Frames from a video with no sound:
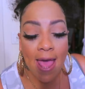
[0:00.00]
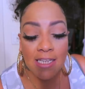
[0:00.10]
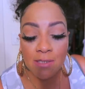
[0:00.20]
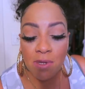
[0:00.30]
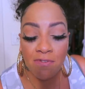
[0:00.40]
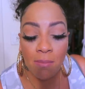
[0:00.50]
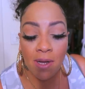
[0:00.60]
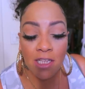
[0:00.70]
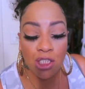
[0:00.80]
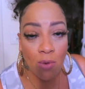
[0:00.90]
asked me for
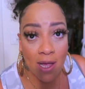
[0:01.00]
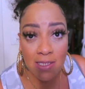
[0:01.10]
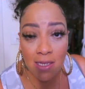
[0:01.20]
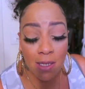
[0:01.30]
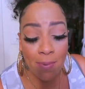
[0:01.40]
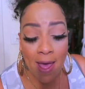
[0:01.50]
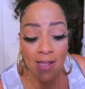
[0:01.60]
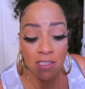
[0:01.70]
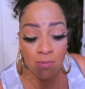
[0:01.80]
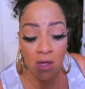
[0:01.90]
money twice in the
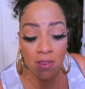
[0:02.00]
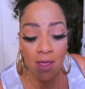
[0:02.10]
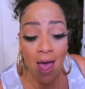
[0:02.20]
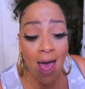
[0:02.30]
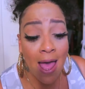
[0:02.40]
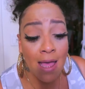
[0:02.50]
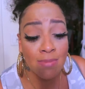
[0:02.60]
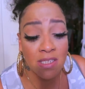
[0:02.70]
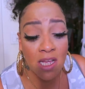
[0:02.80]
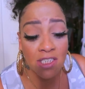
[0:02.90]
past month. I
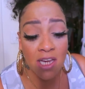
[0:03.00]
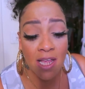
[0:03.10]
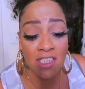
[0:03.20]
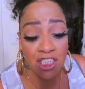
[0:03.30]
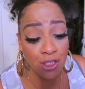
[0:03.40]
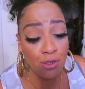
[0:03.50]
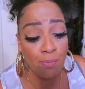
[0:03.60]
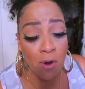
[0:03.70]
am such a chill